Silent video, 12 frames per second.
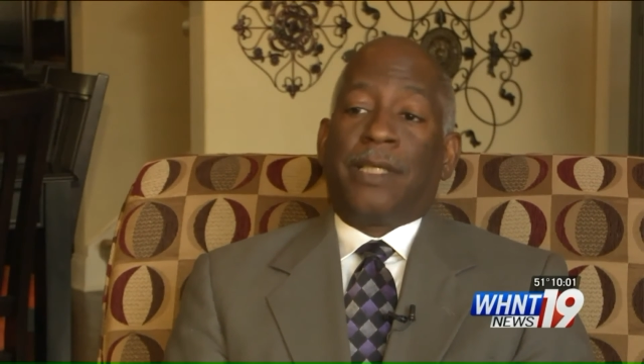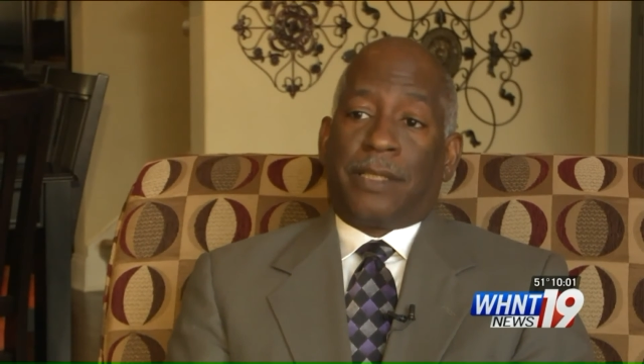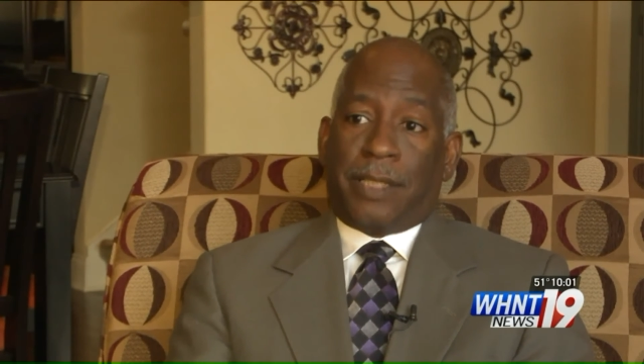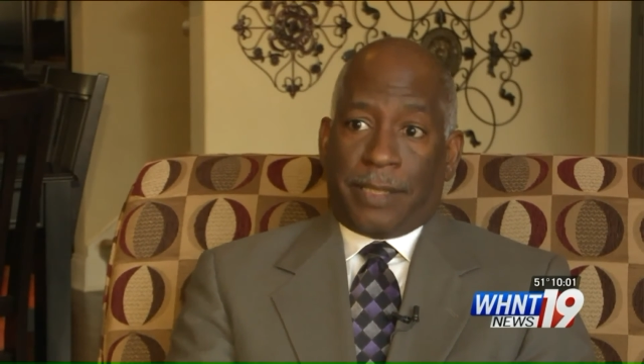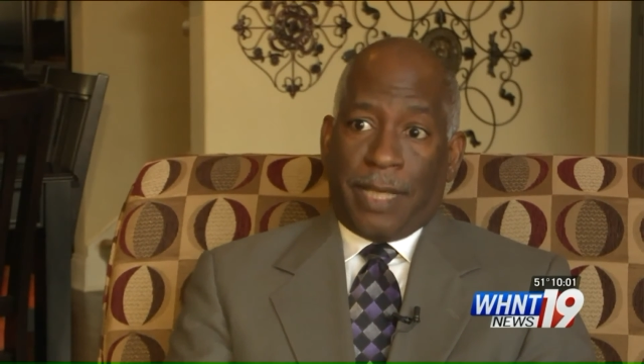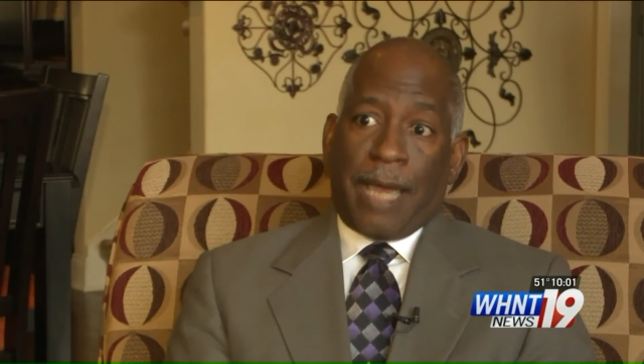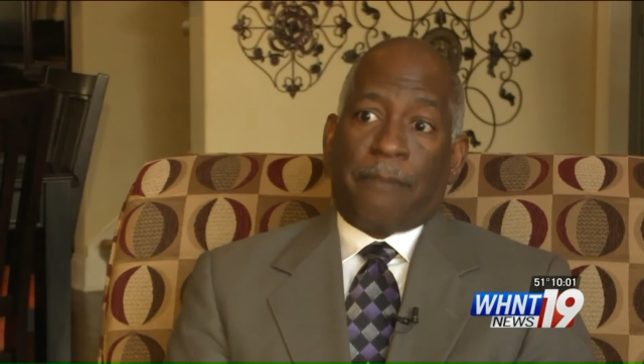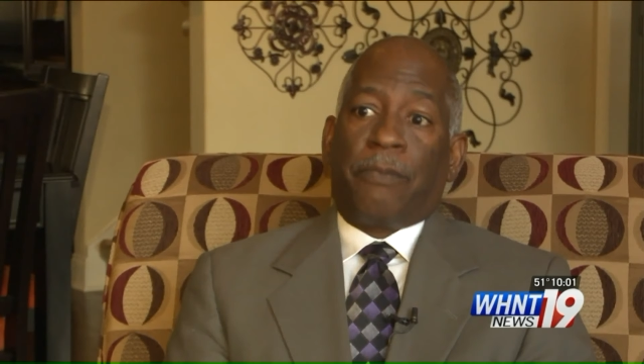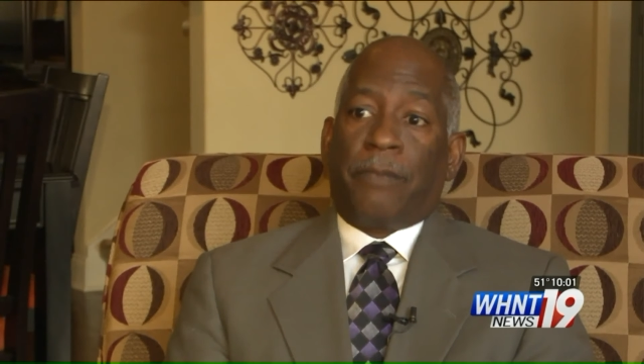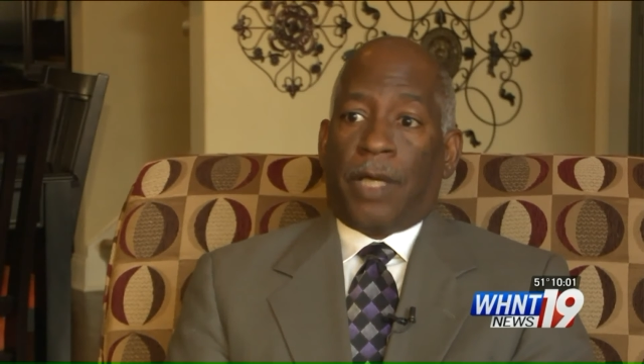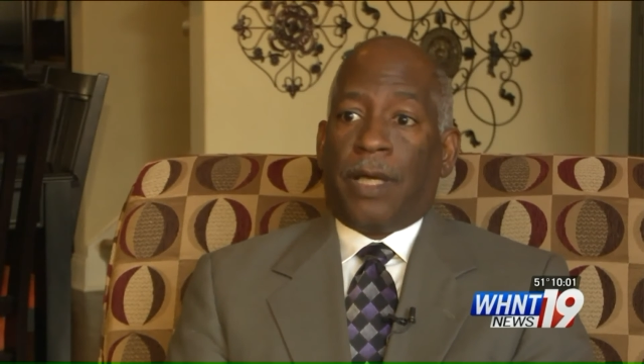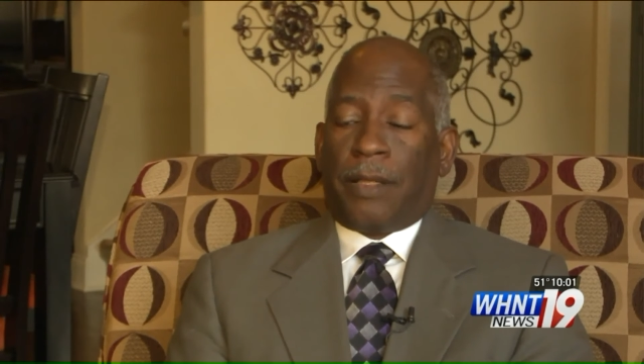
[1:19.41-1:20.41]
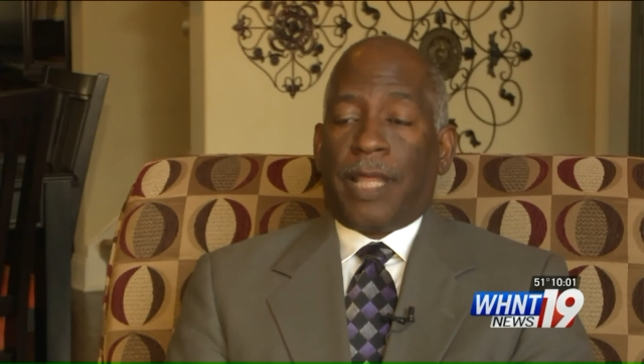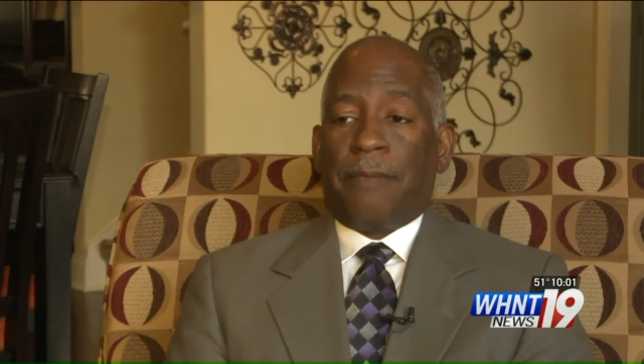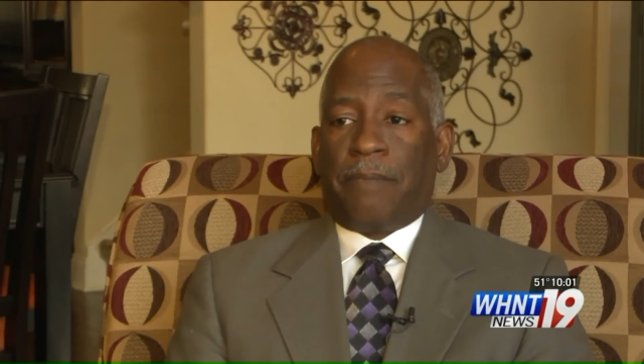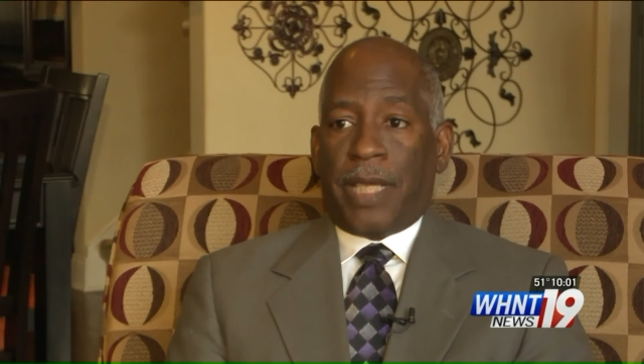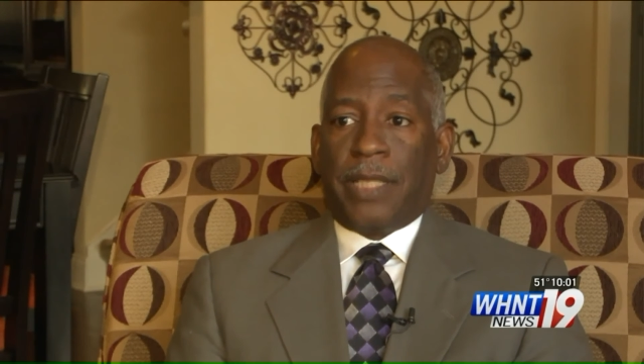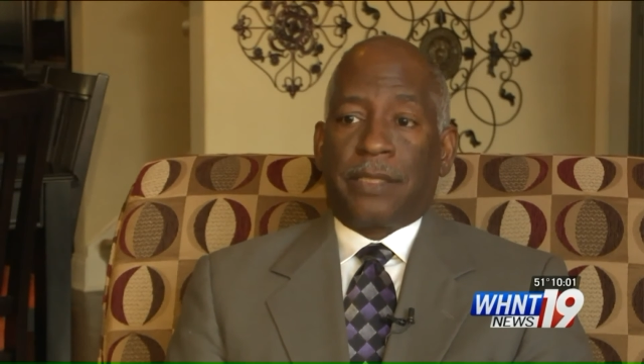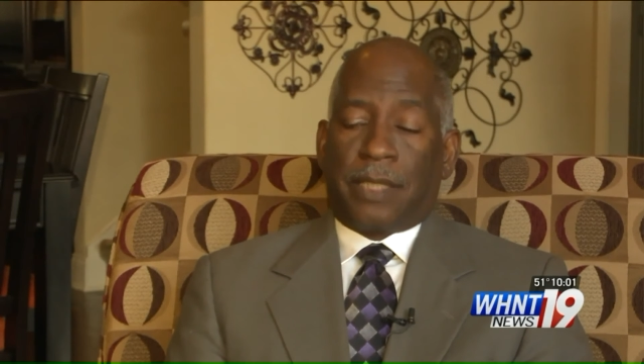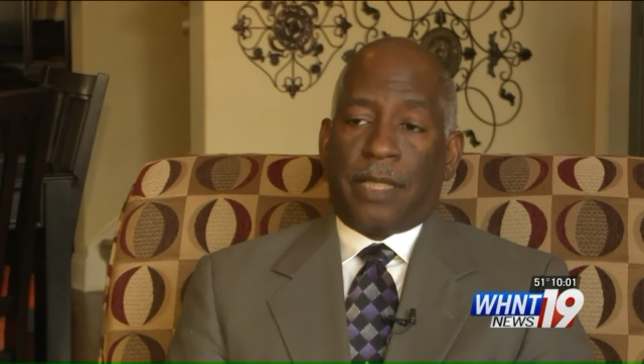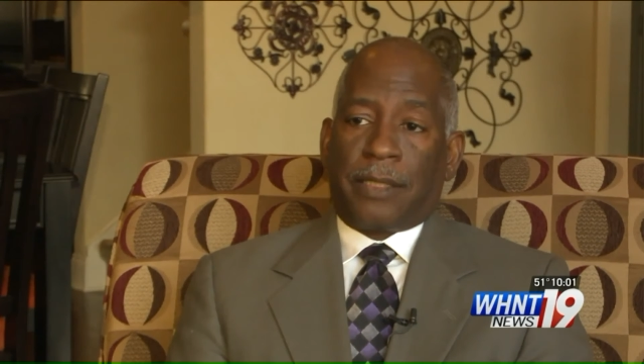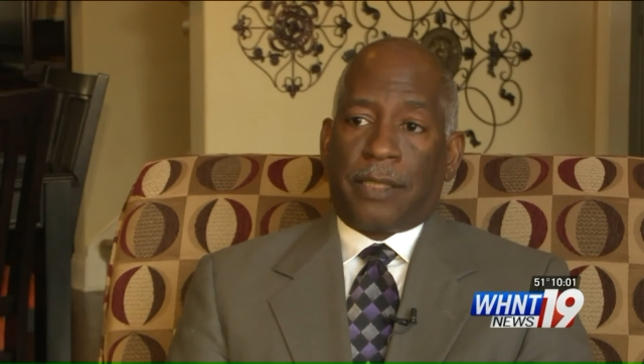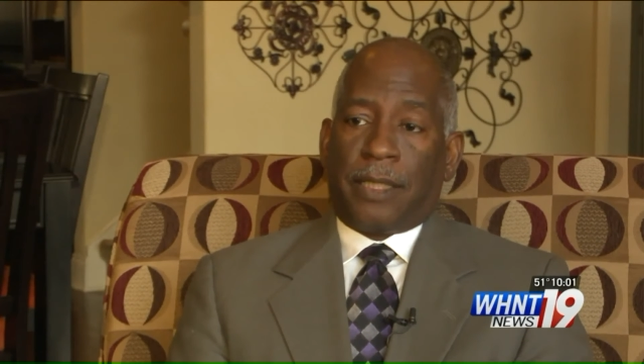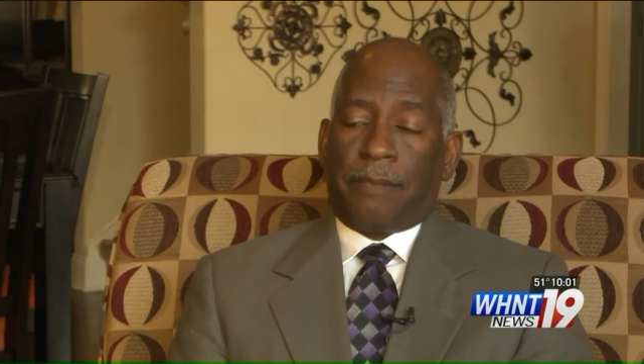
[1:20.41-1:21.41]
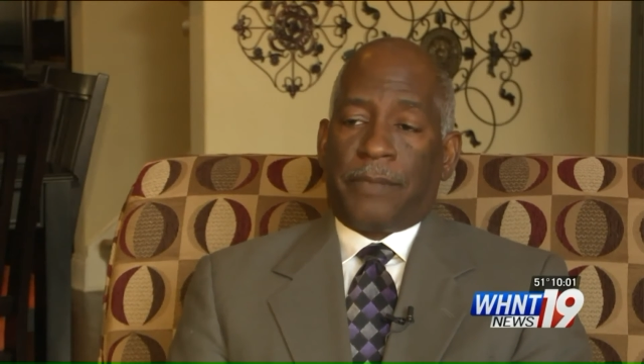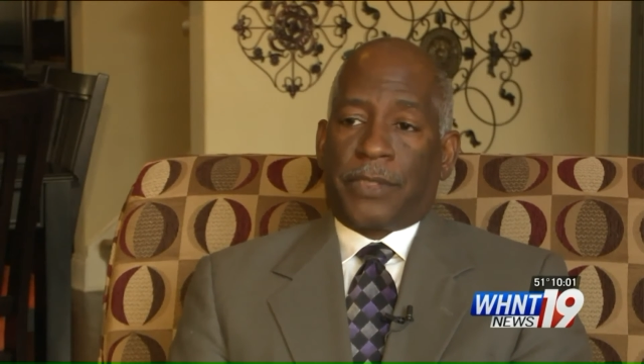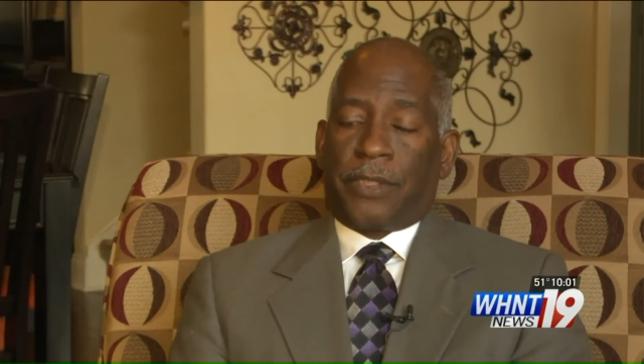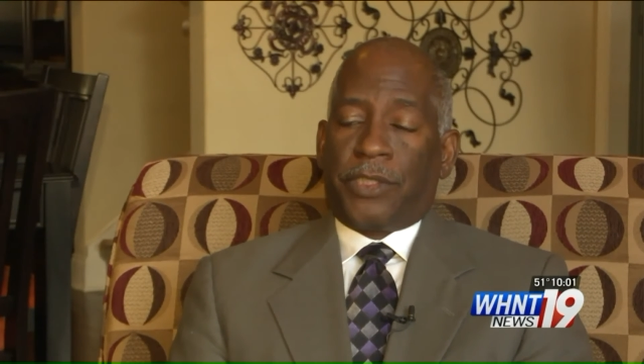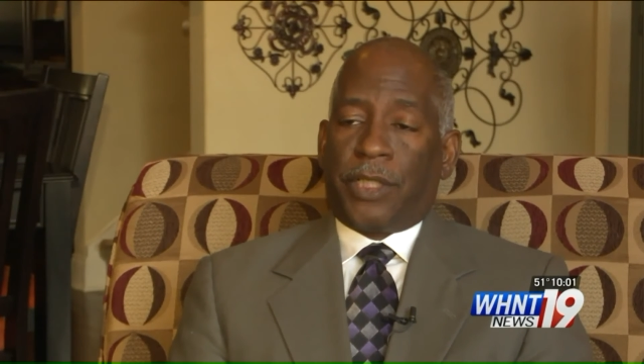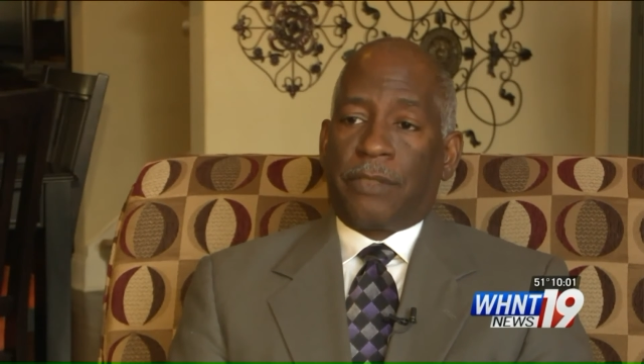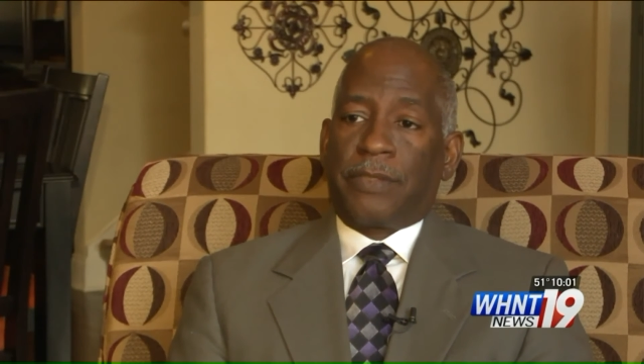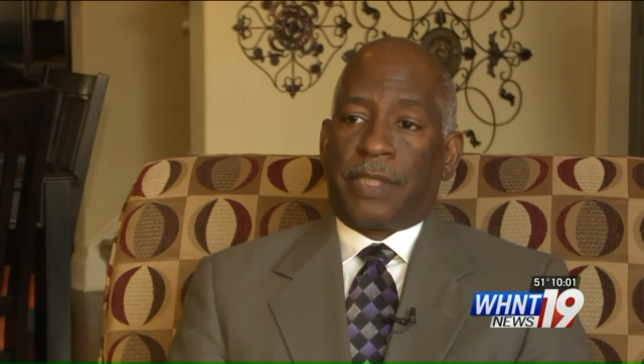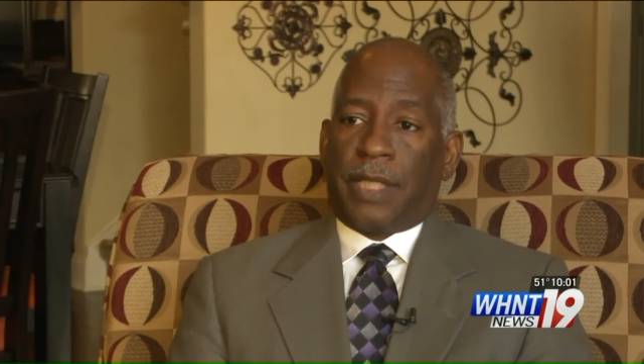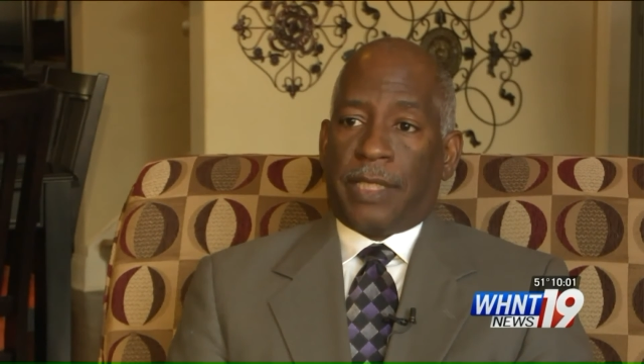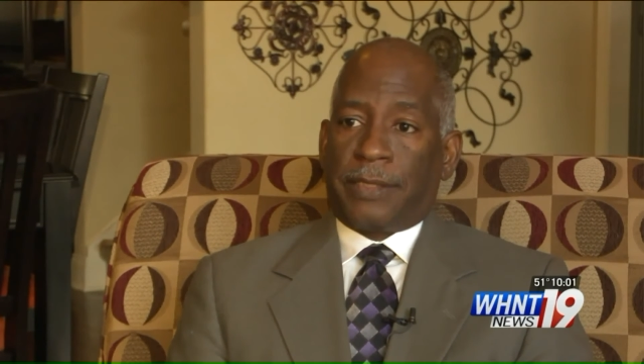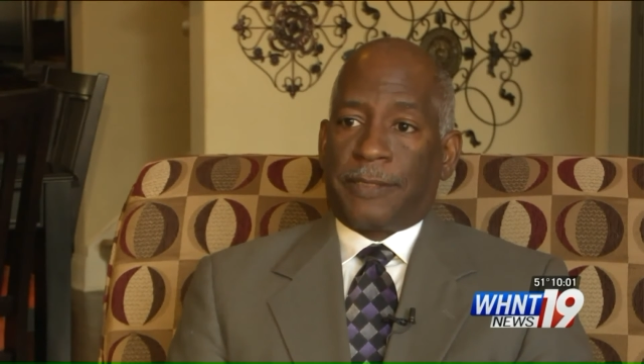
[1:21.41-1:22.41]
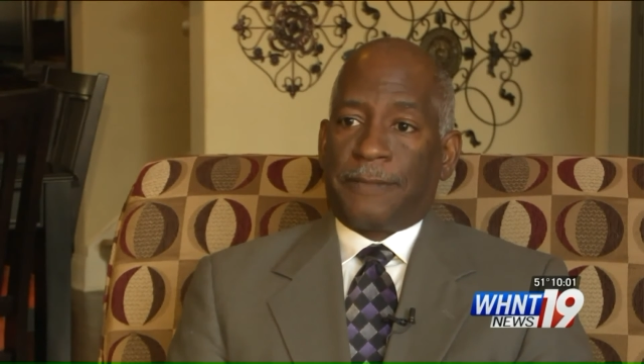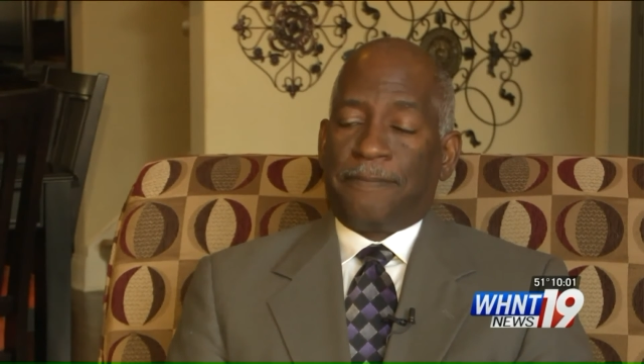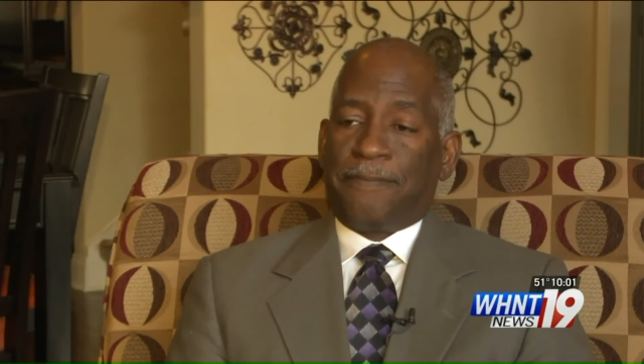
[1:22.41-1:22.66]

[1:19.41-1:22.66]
to top that base that Mr. Jones sets.